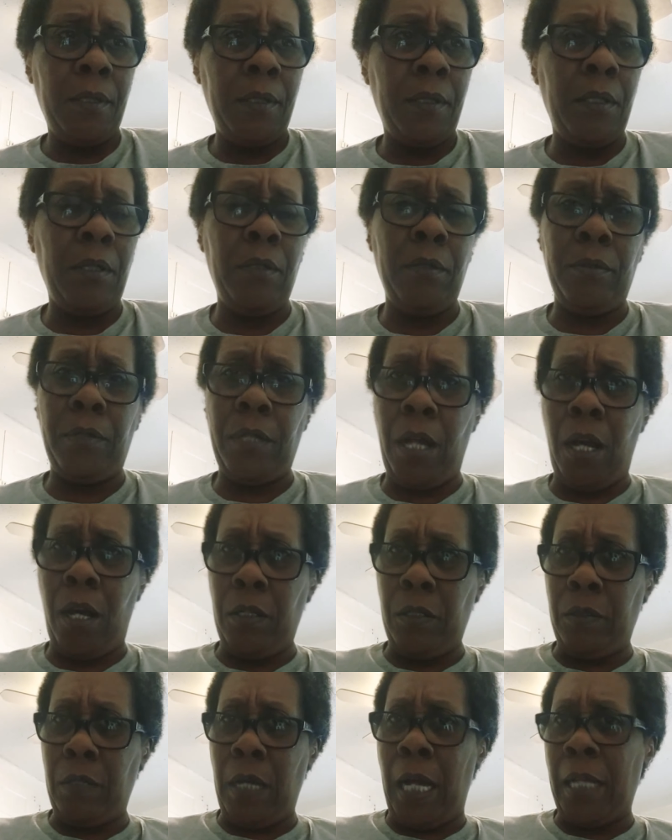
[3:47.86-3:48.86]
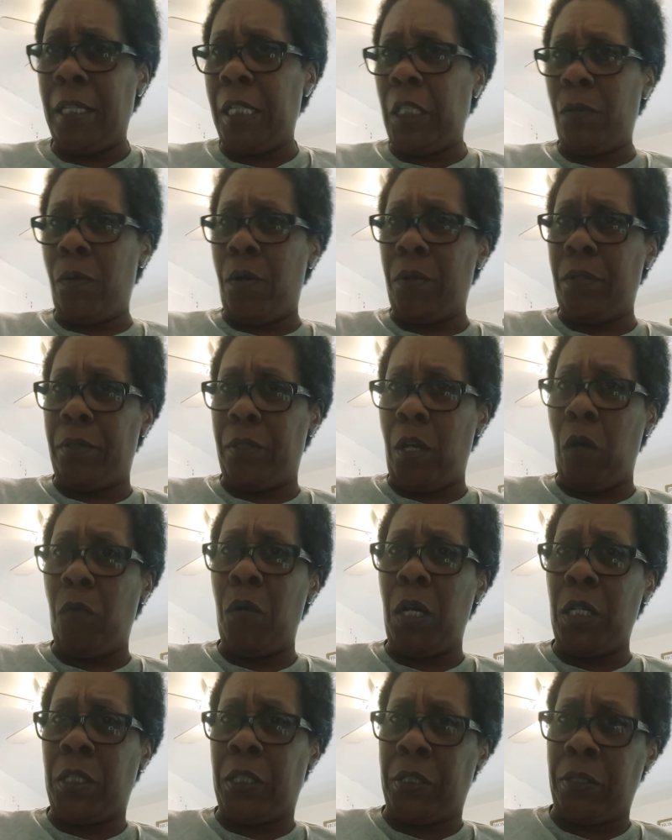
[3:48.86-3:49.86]
You know? I just want to know
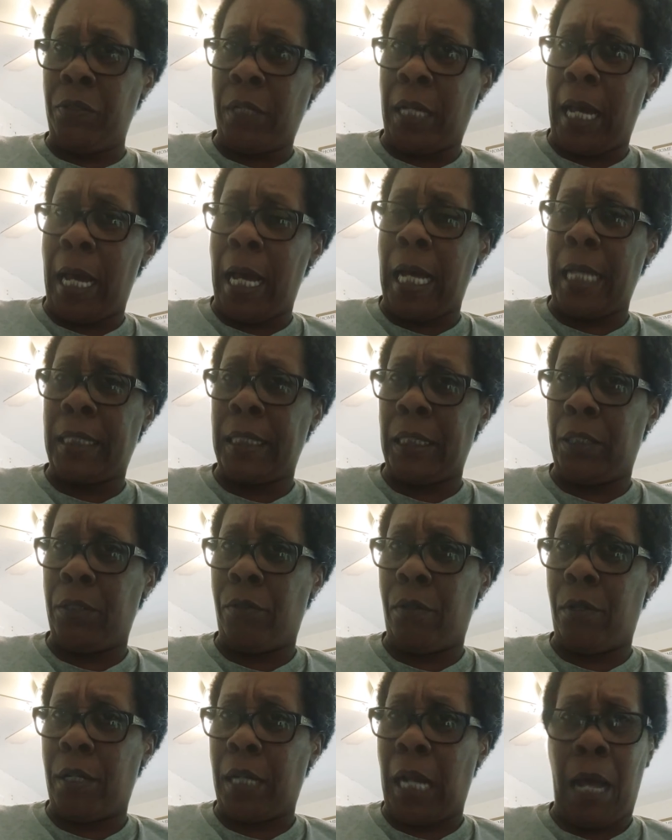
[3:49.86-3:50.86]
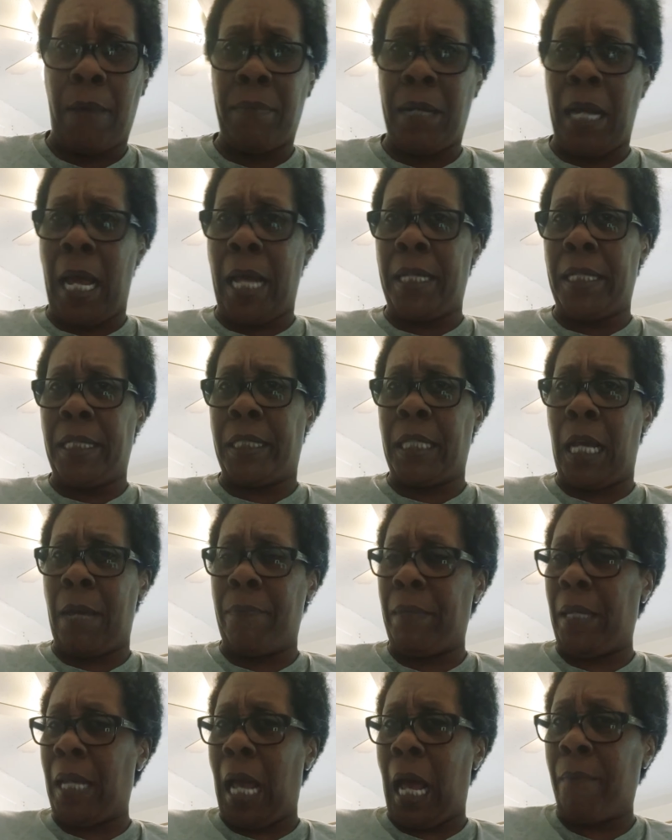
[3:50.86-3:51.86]
what you guys are doing. I'm
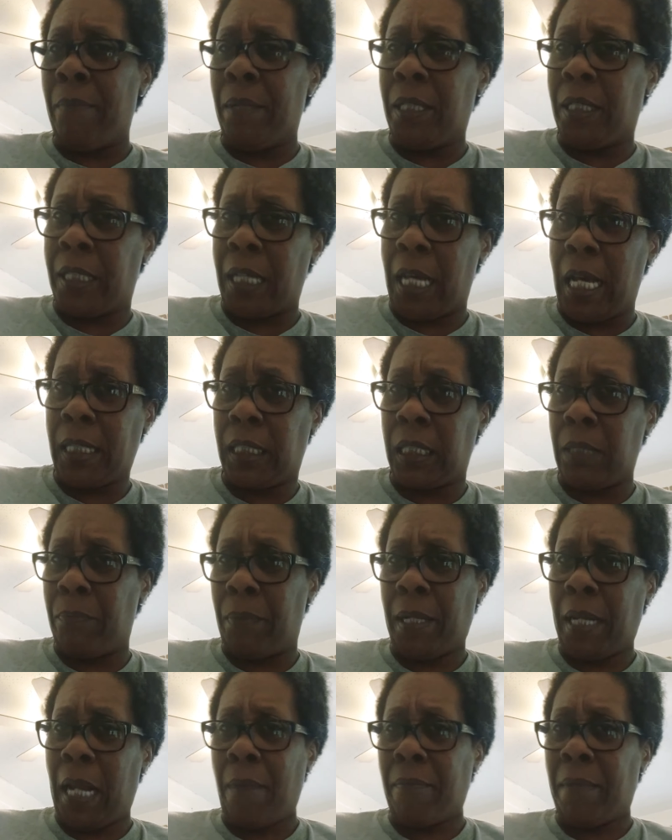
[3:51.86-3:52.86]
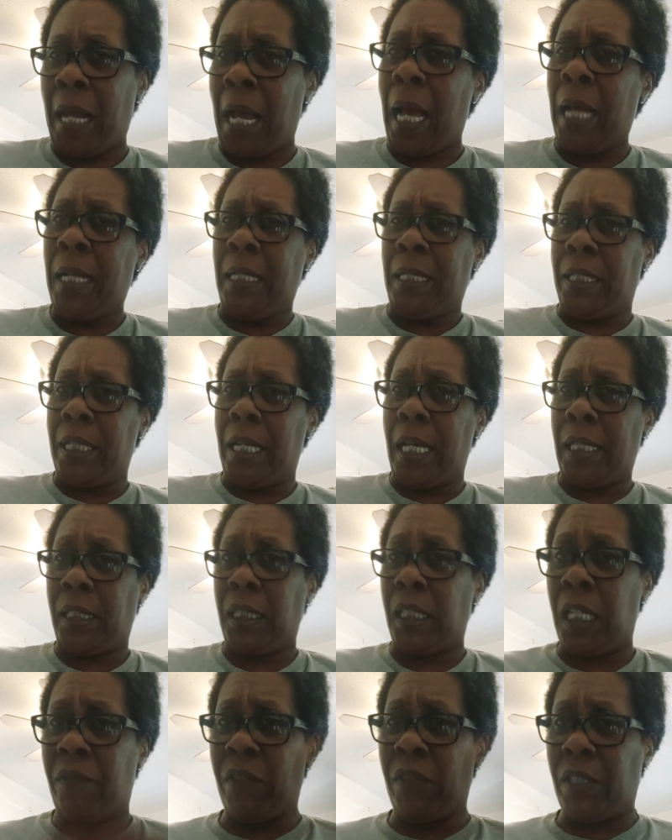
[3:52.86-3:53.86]
adjusting, but I'm not
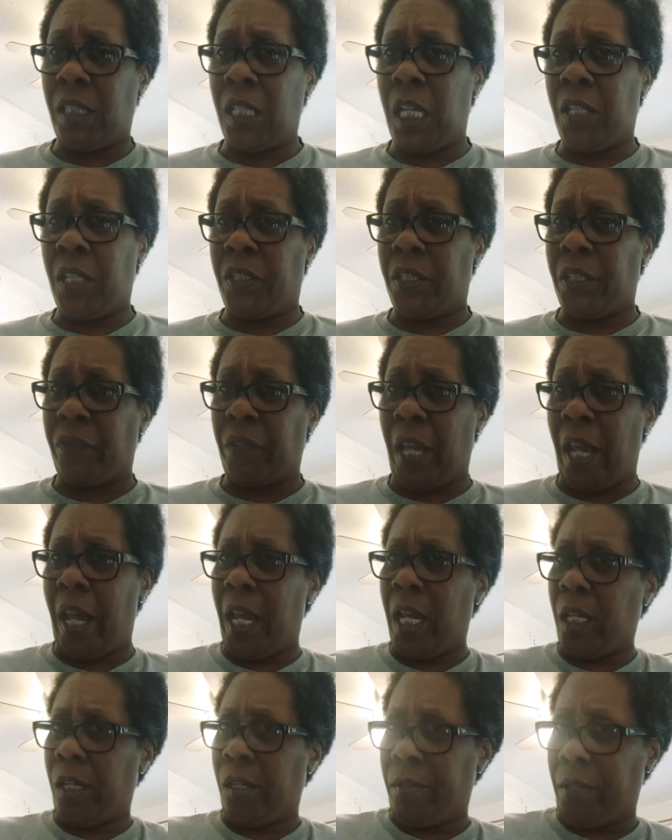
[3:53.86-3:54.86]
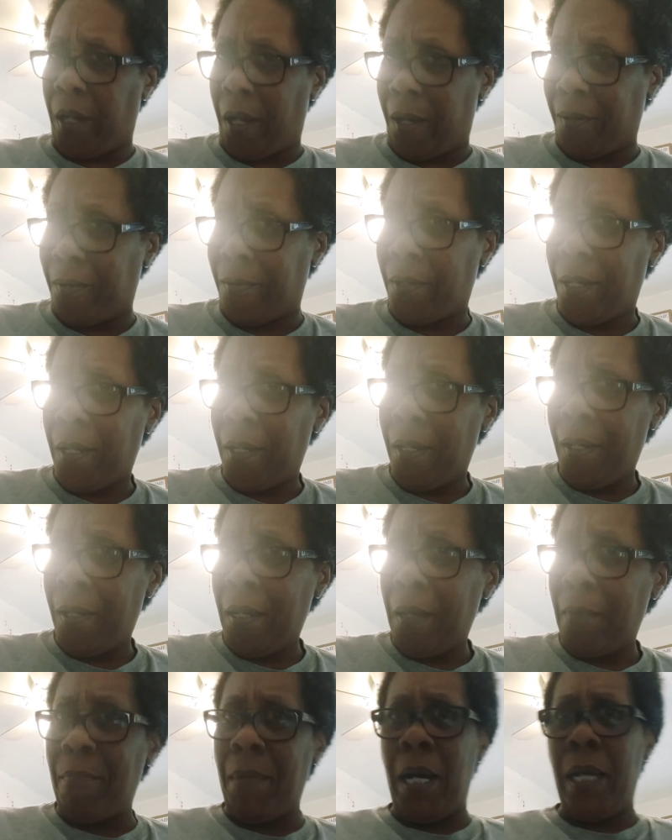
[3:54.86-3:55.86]
adjusting if it's such a thing, you know?
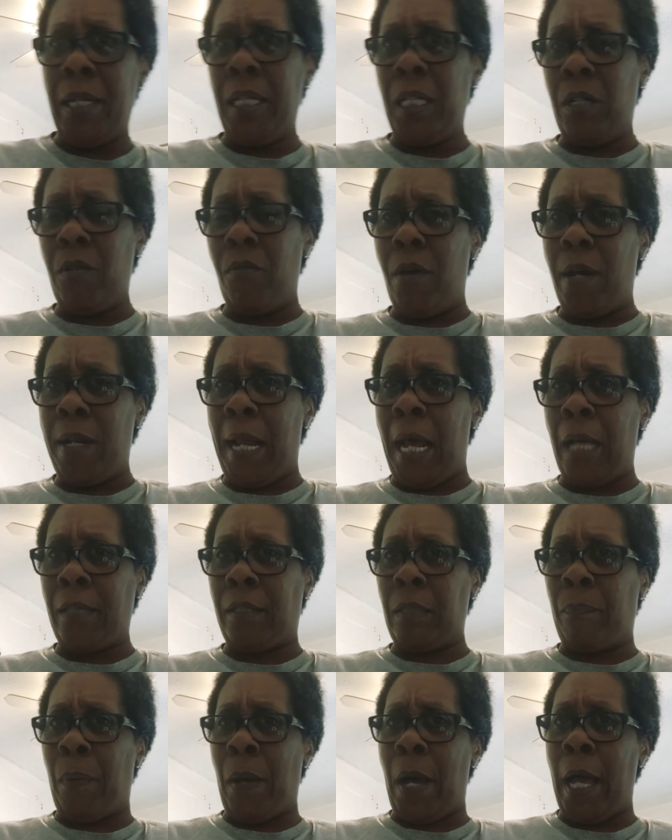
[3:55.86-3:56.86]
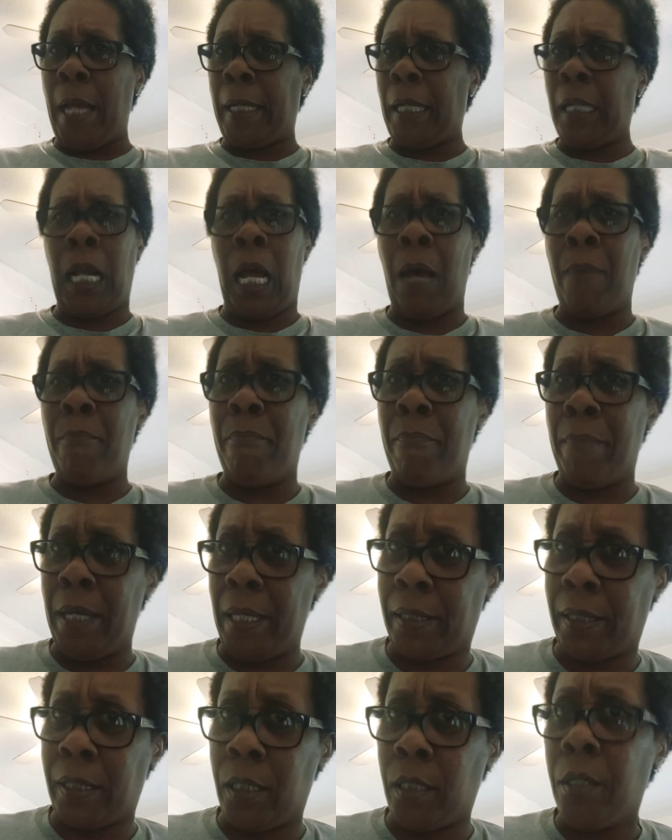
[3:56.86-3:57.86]
Money going out the pocket. I'm
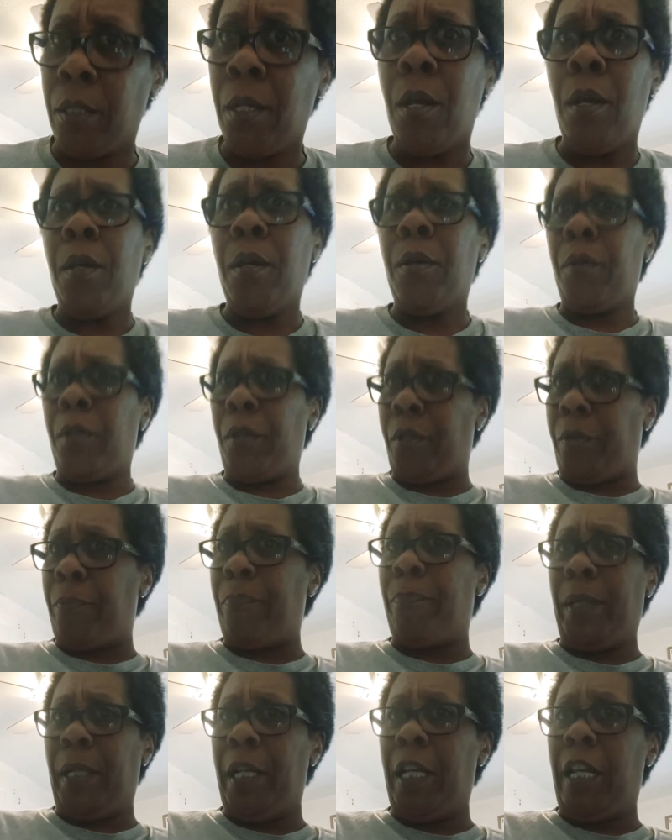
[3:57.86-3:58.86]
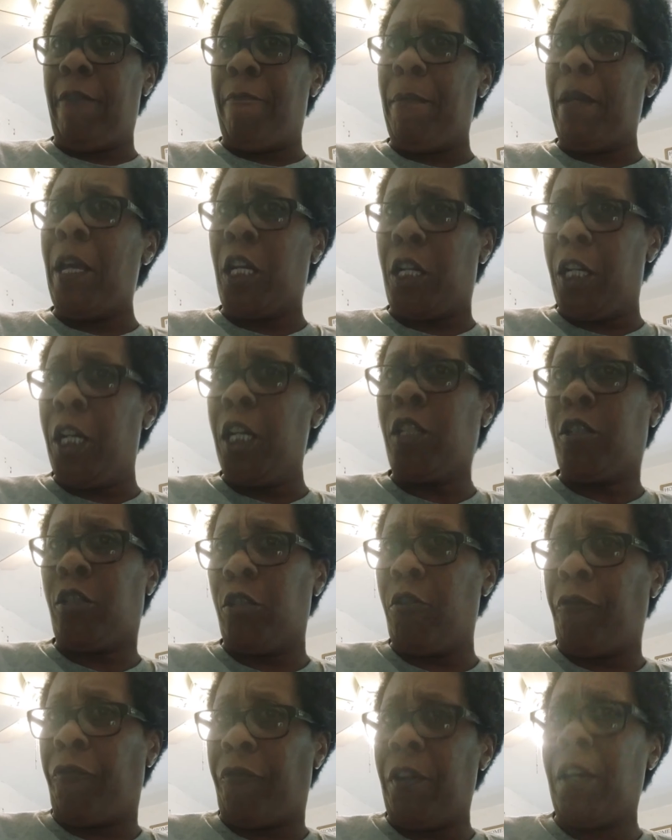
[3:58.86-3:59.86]
missing, believe me, a good
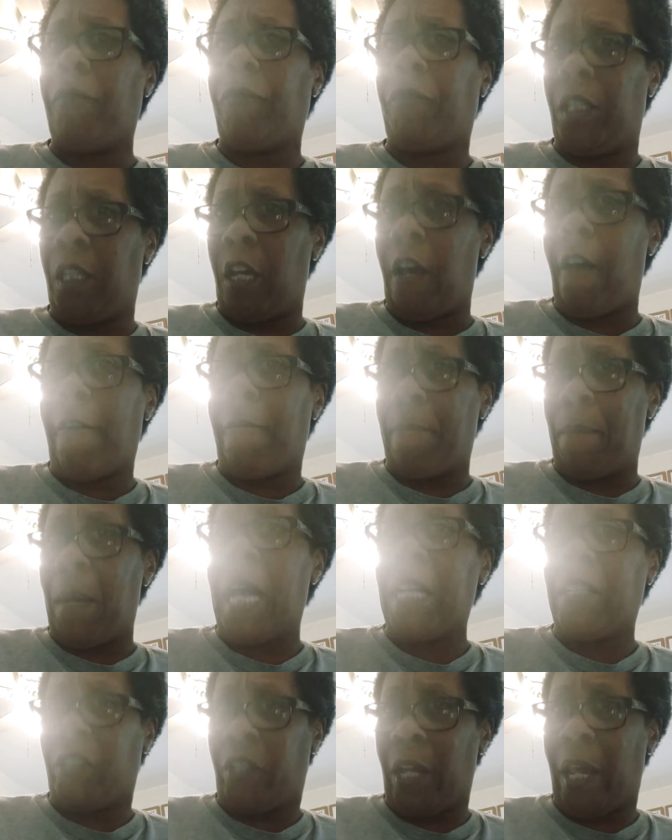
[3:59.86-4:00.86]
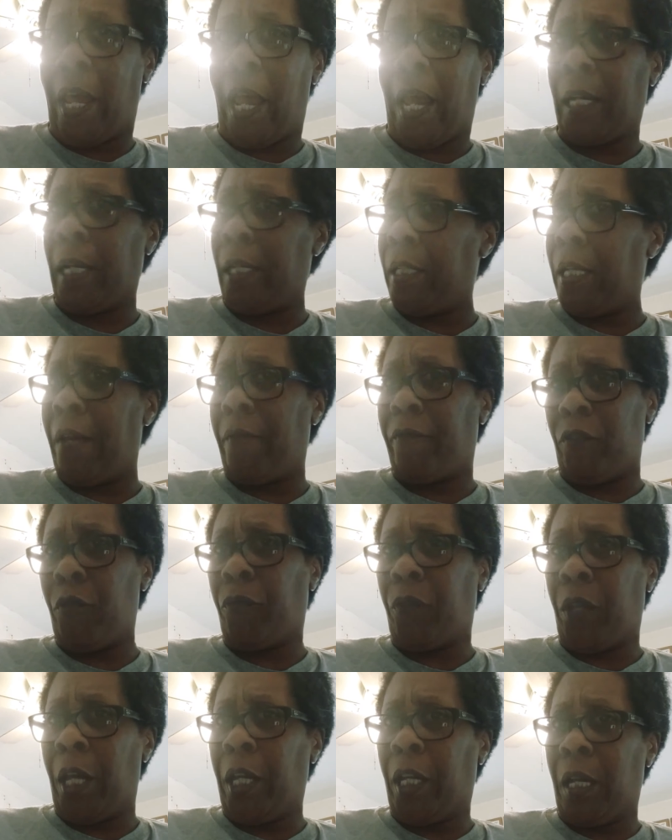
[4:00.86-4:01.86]
$250 of my check. And if you
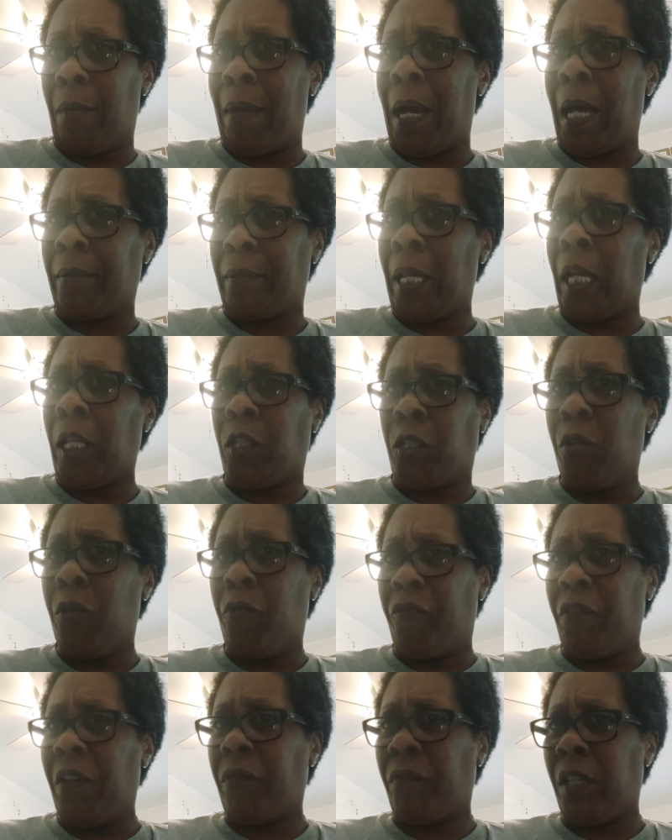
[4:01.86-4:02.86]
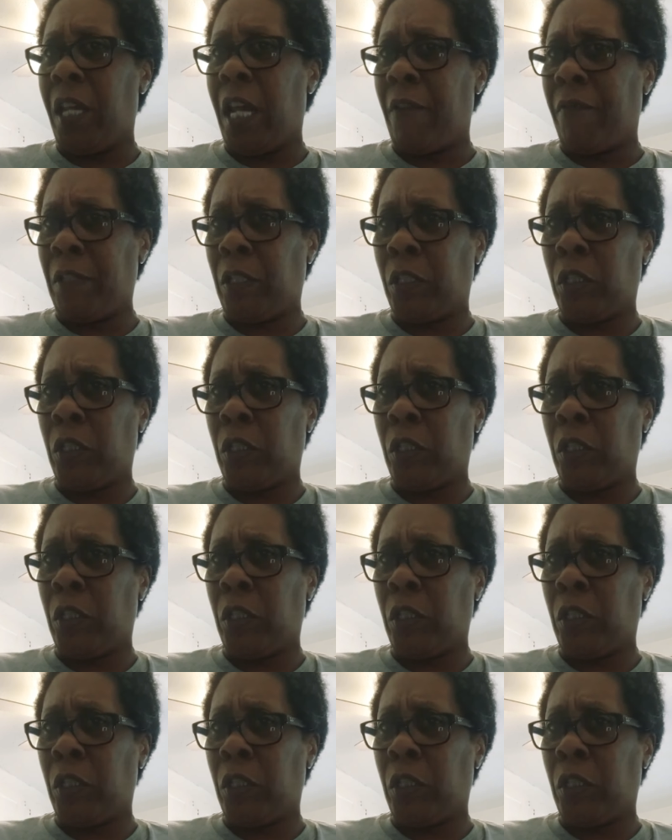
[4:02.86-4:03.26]
think about that $250 every